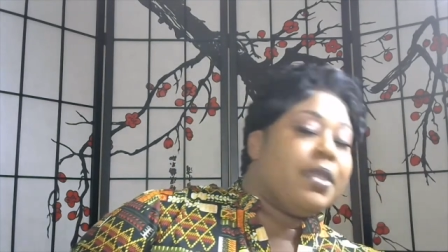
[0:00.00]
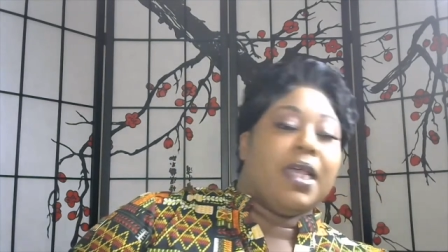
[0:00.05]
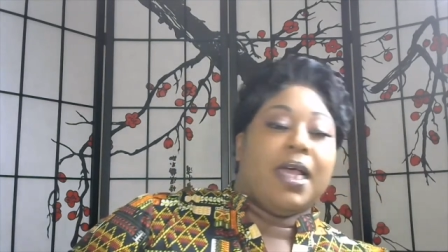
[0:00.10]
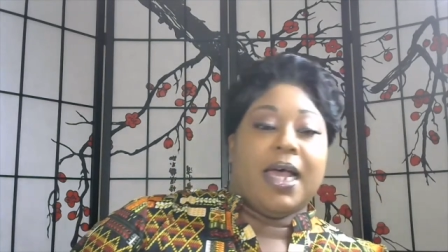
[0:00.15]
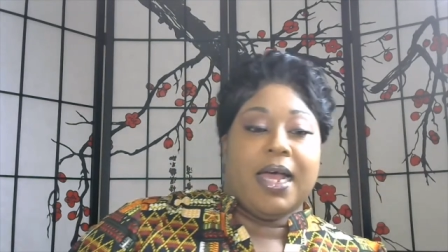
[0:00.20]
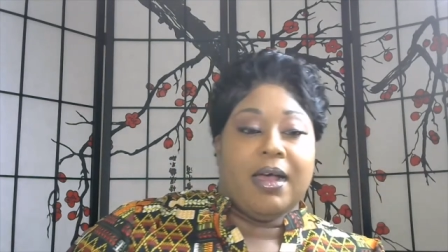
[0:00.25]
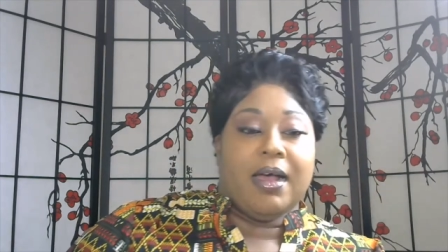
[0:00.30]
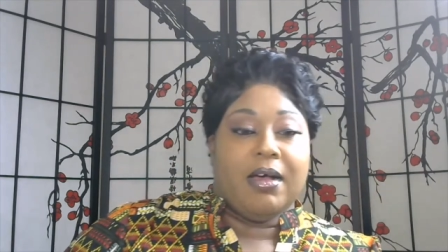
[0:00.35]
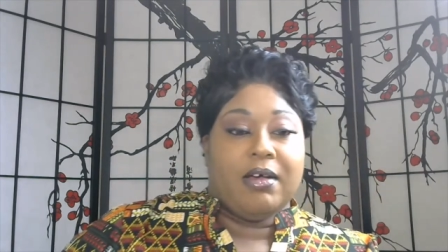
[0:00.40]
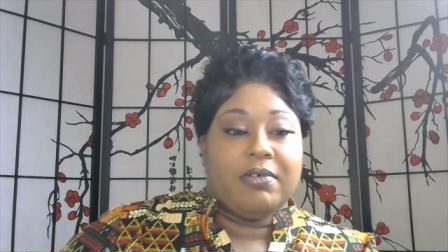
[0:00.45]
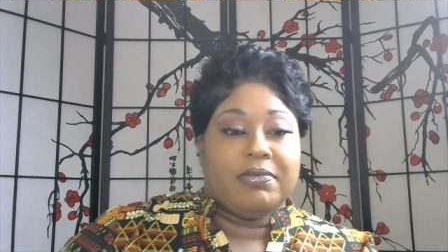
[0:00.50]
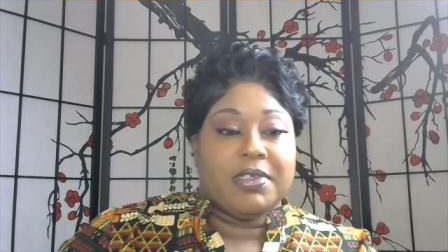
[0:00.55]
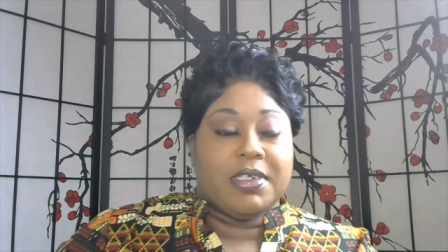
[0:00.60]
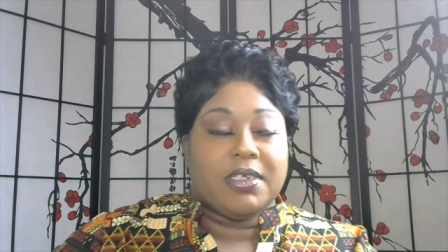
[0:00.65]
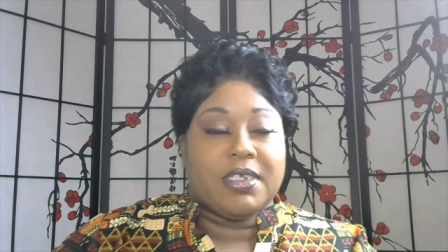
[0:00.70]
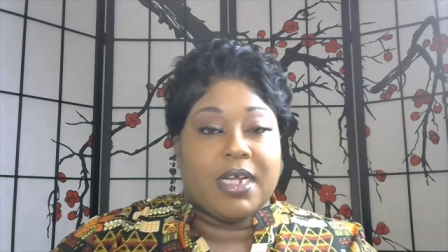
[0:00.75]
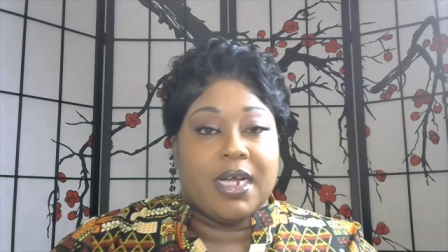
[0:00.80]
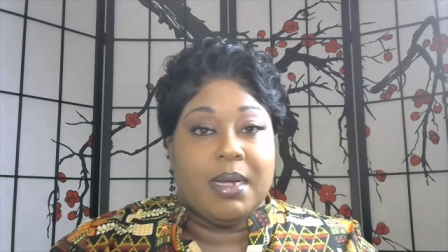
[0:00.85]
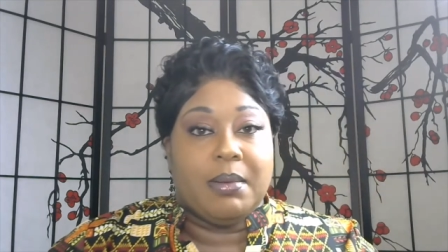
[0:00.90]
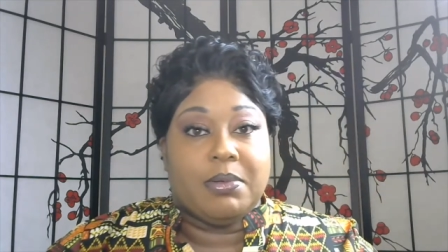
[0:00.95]
I
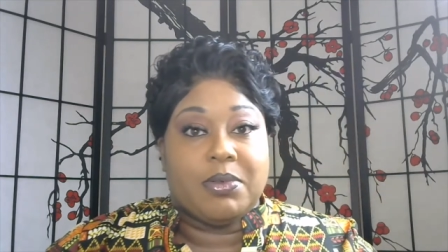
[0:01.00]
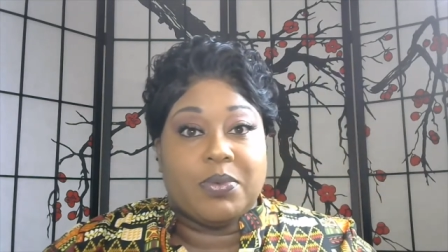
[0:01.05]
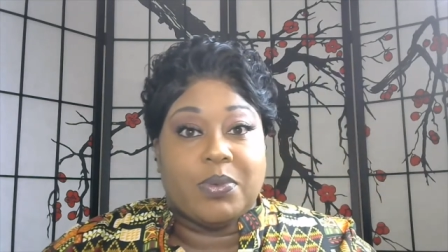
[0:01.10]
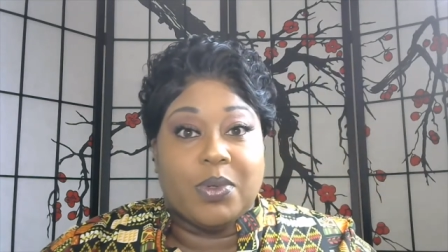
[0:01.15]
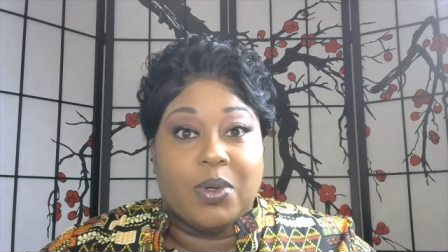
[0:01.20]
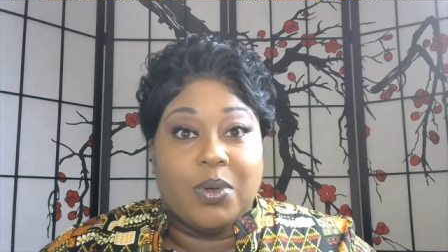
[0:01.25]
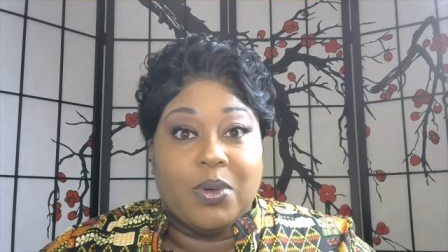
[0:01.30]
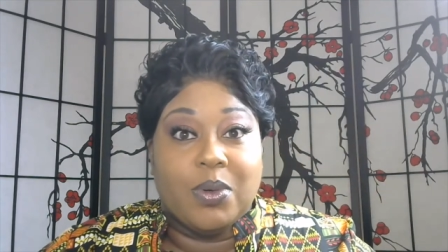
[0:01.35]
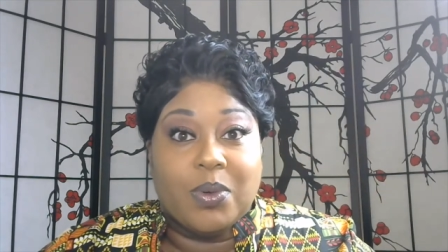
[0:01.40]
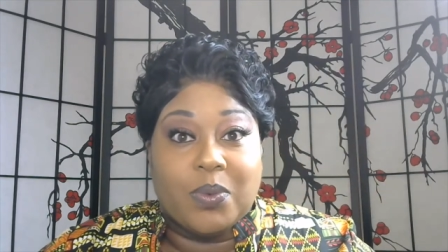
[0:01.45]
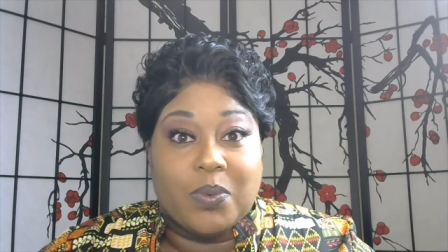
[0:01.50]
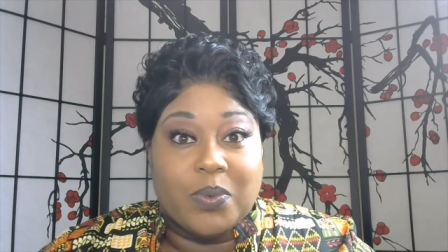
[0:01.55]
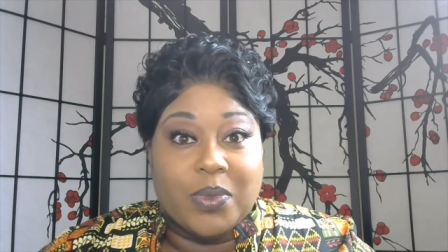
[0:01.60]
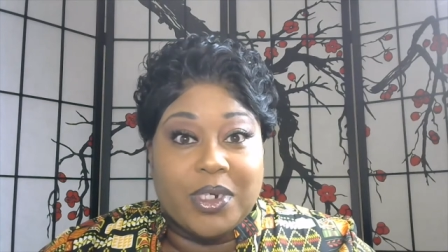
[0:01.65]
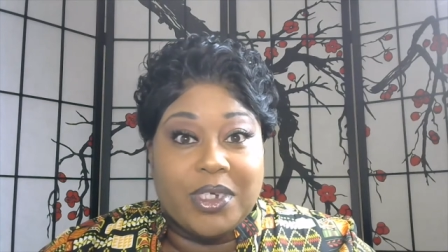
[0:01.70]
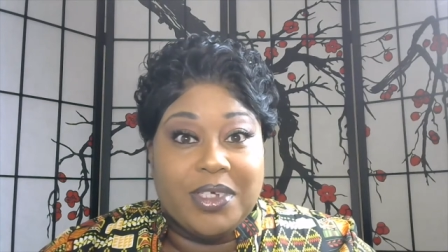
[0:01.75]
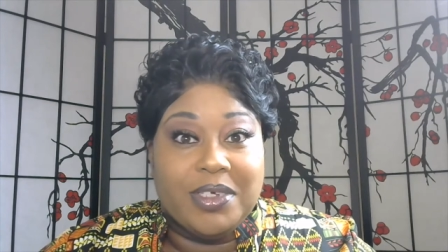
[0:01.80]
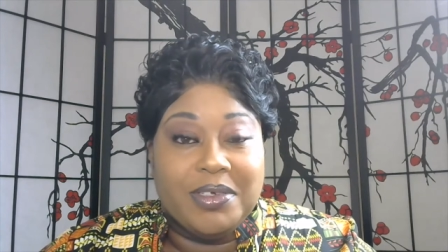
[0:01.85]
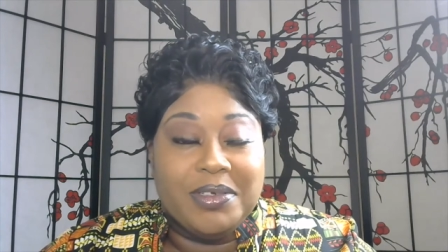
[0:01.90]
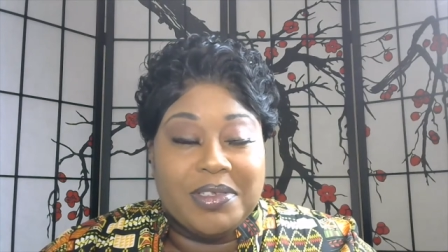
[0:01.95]
oftentimes will
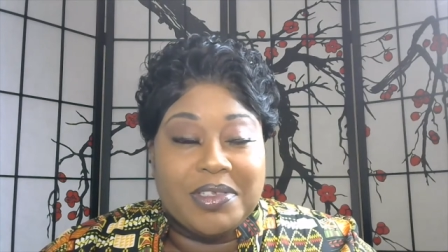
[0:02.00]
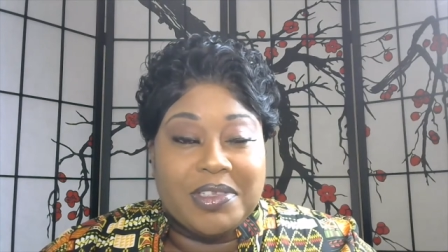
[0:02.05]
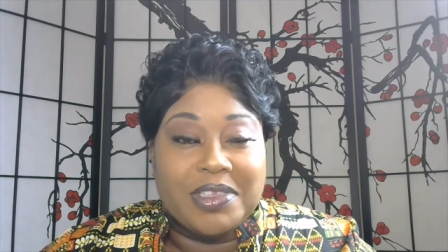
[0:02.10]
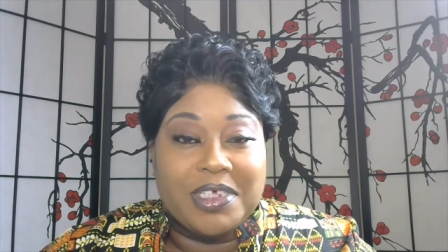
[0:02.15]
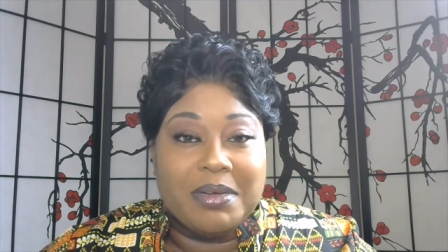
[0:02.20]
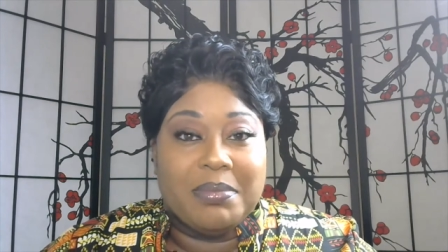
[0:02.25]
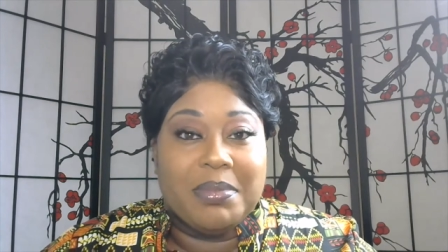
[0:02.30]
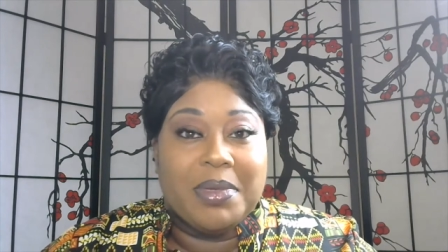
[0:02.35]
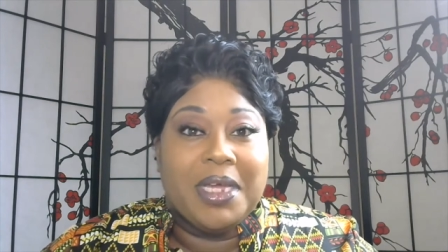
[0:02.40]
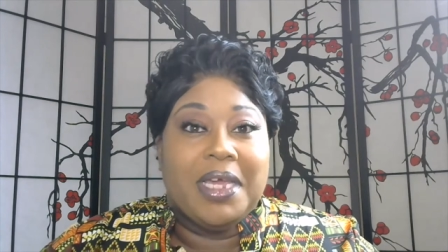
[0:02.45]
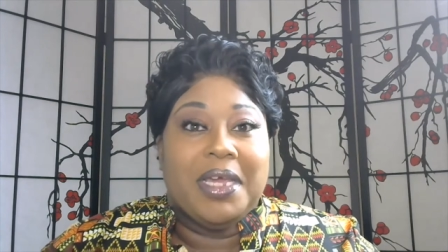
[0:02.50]
reuse them,